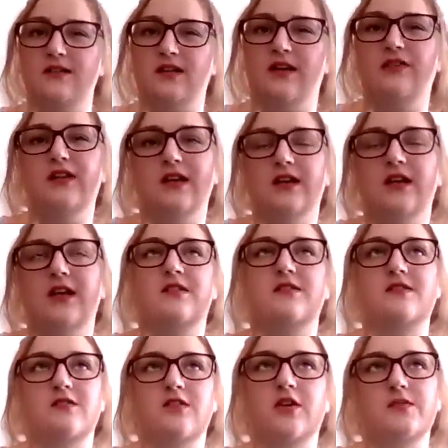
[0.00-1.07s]
I think it
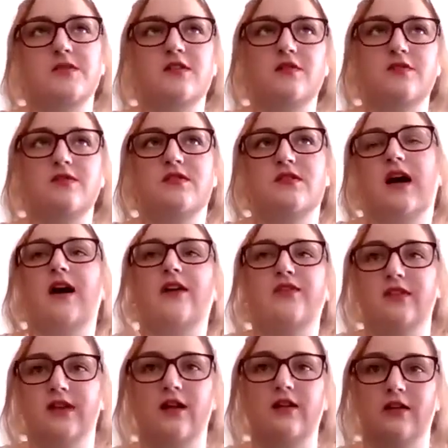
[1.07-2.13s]
stops students having
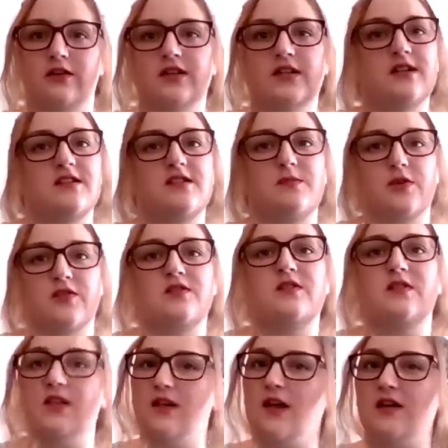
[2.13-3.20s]
that learning experience
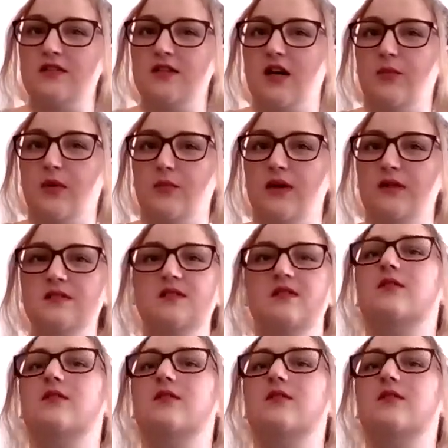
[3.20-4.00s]
for the last couple of months.